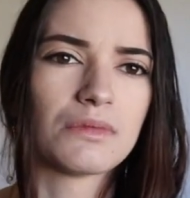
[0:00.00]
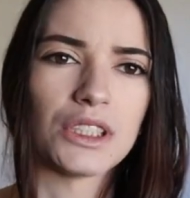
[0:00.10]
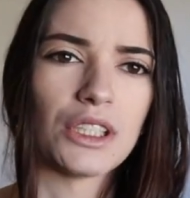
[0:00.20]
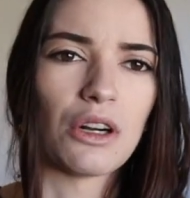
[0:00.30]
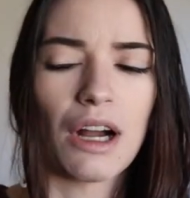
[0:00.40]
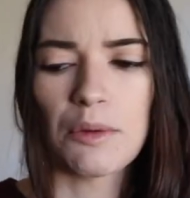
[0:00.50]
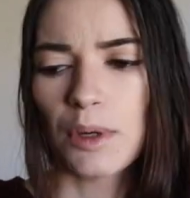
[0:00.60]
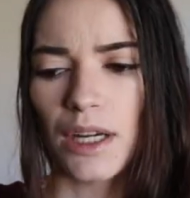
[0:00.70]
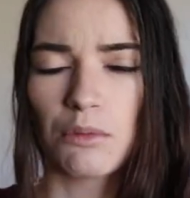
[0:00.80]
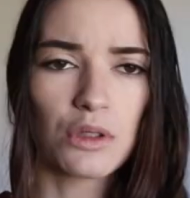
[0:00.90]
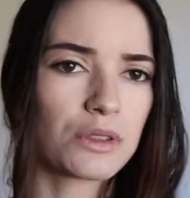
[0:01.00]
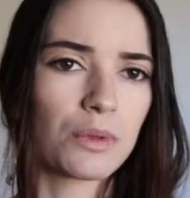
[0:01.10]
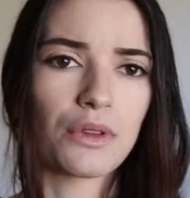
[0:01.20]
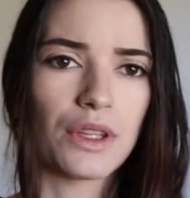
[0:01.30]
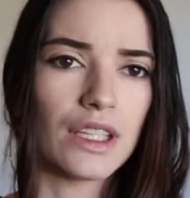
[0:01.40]
You know, I bought
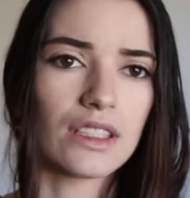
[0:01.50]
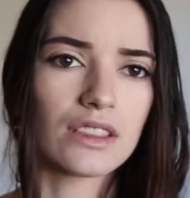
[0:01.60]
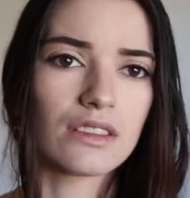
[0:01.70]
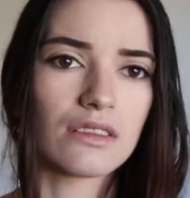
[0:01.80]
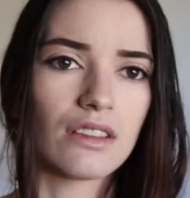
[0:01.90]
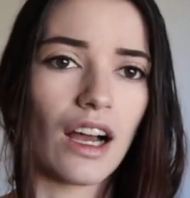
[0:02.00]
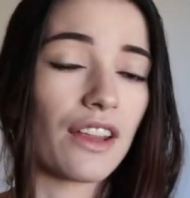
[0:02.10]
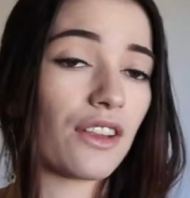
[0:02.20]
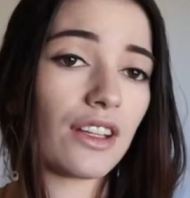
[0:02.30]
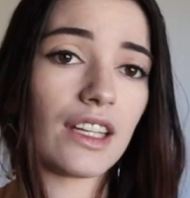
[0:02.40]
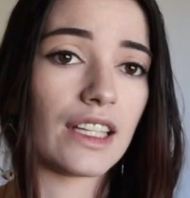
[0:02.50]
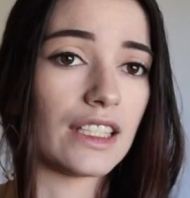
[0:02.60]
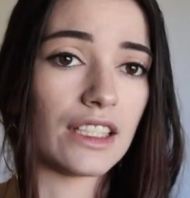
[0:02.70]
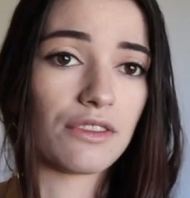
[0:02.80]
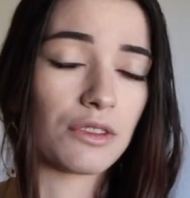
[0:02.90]
multiple things I thought that I
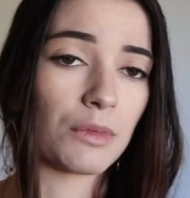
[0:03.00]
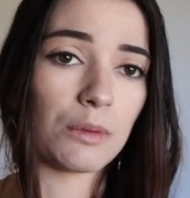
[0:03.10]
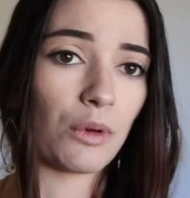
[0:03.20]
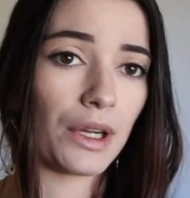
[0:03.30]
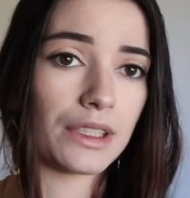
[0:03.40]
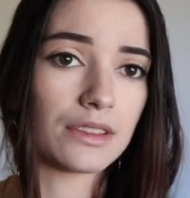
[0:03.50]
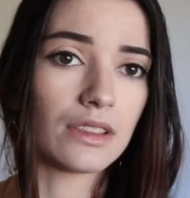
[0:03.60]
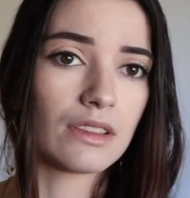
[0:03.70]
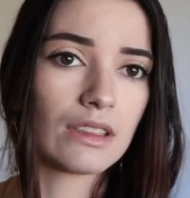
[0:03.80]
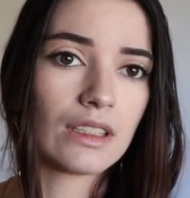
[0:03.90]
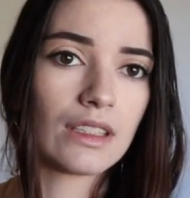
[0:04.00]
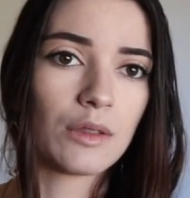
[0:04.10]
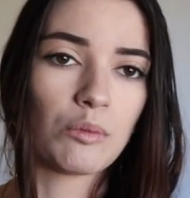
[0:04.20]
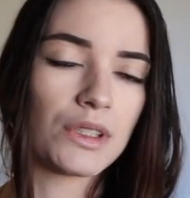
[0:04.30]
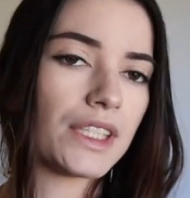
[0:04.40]
needed for my boys,
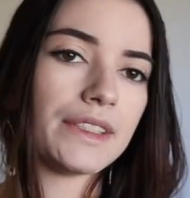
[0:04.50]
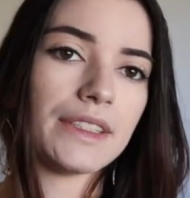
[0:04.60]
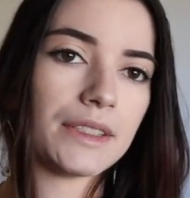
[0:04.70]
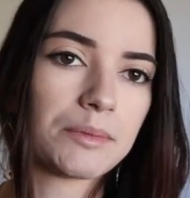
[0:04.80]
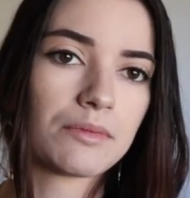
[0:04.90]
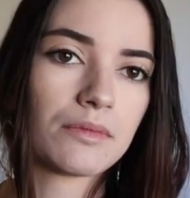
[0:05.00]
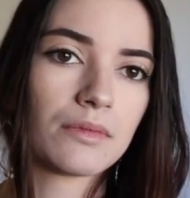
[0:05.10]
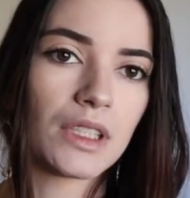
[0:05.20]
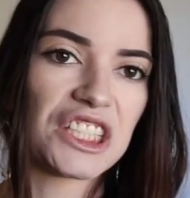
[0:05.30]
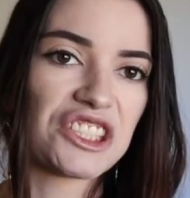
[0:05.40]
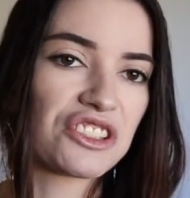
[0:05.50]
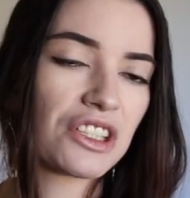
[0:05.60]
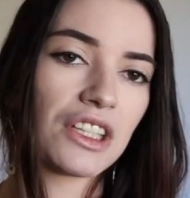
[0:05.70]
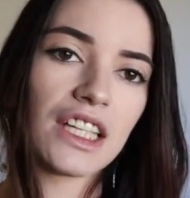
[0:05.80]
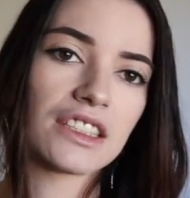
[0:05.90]
but they didn't. It just
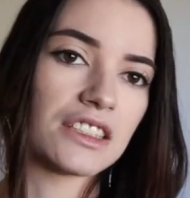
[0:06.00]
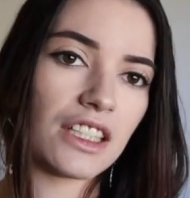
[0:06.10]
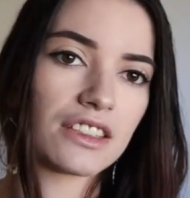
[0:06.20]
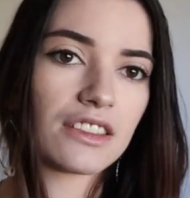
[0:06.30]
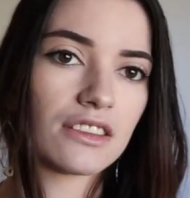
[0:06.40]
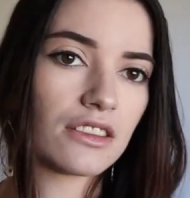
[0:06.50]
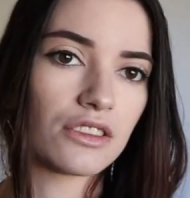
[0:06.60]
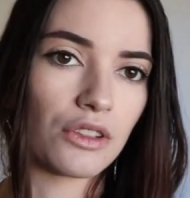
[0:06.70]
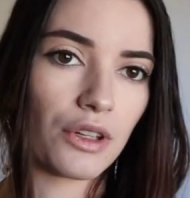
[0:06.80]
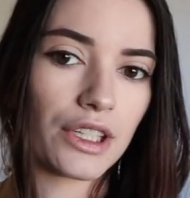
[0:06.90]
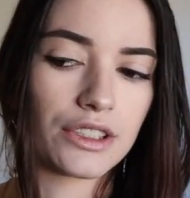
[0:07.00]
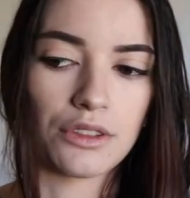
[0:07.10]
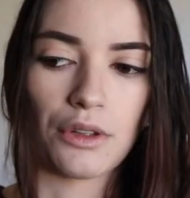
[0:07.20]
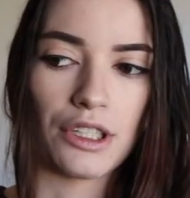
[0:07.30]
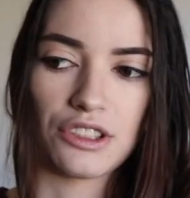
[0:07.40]
collected dust in the storage,
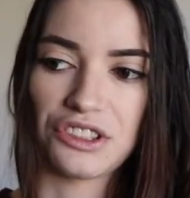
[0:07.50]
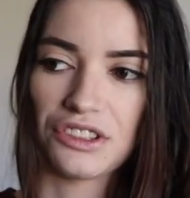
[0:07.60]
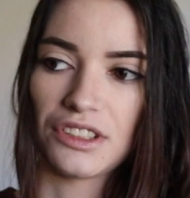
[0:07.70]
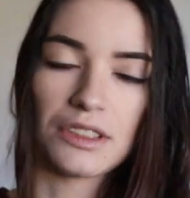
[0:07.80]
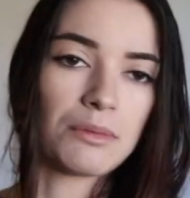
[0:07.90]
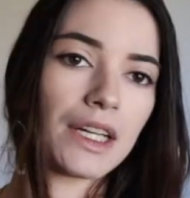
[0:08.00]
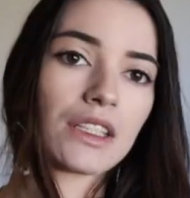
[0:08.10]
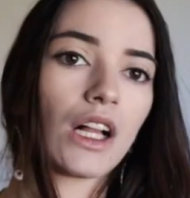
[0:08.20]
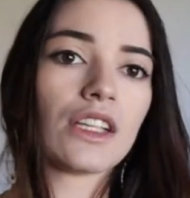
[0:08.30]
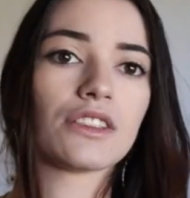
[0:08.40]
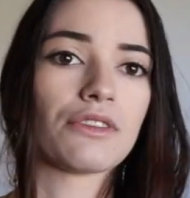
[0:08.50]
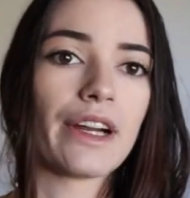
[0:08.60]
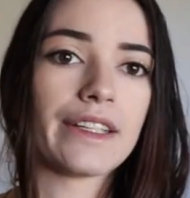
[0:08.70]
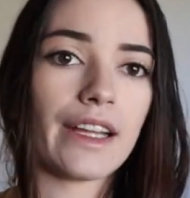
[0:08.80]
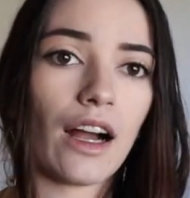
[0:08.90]
or it's just in my closet
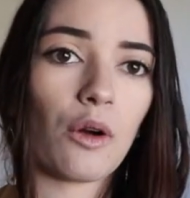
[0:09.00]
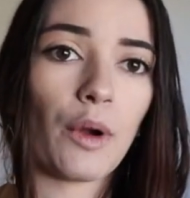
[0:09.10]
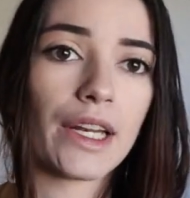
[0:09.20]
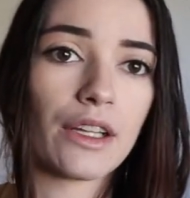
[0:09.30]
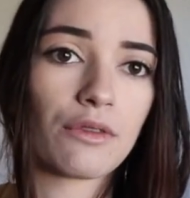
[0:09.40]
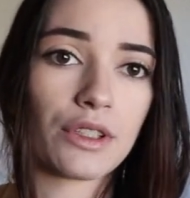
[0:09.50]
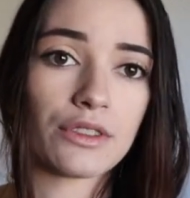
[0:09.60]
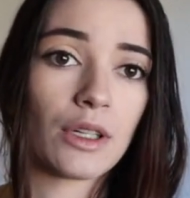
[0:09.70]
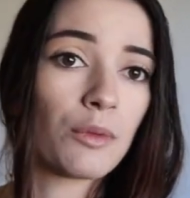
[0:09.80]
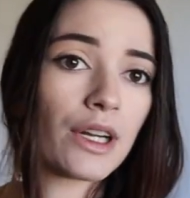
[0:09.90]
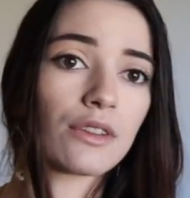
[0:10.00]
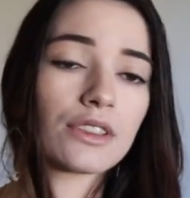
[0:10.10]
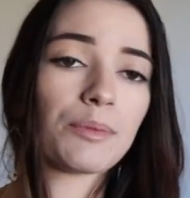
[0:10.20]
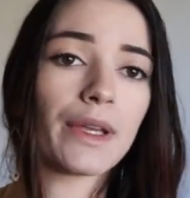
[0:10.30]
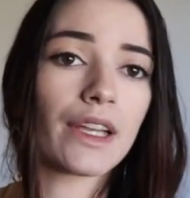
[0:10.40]
right now waiting for someone else
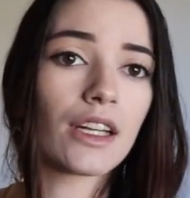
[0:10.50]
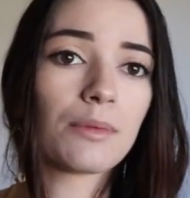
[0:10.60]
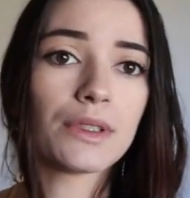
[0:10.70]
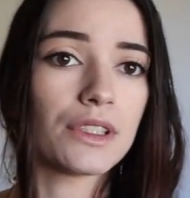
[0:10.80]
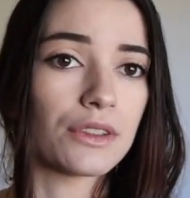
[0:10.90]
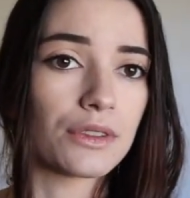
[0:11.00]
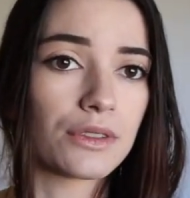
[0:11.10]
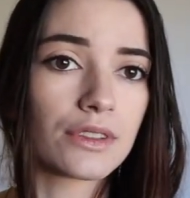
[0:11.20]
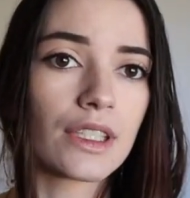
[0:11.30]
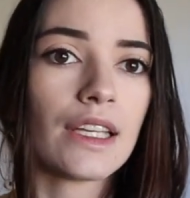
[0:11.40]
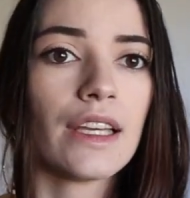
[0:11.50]
to pick it up and use.